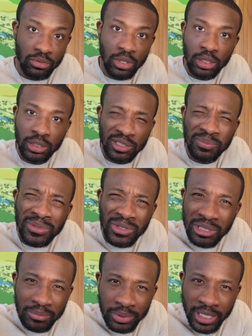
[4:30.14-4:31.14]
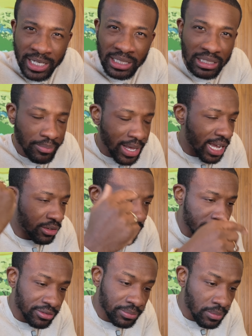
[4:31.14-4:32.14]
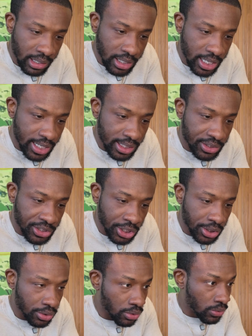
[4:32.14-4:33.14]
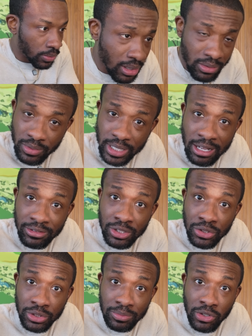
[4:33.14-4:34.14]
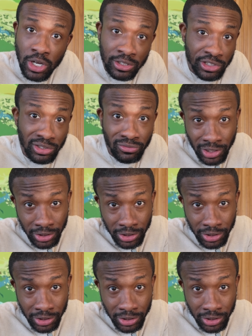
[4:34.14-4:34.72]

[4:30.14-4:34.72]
with all this music playing in the background. So I'm gonna have to do some calls on the